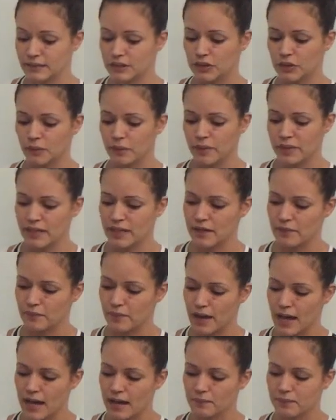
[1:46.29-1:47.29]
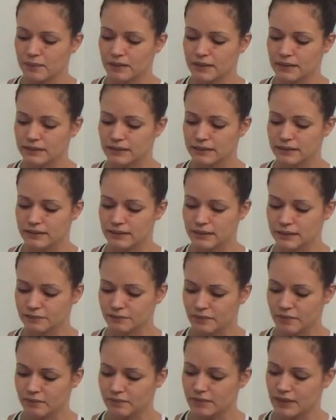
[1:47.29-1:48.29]
So when I wrap, there's this
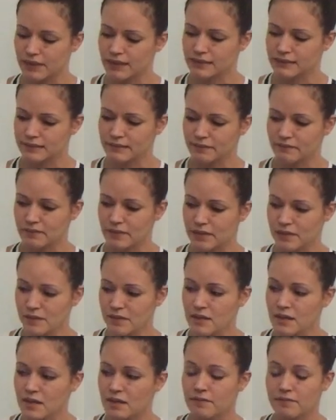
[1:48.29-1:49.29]
50 to 75%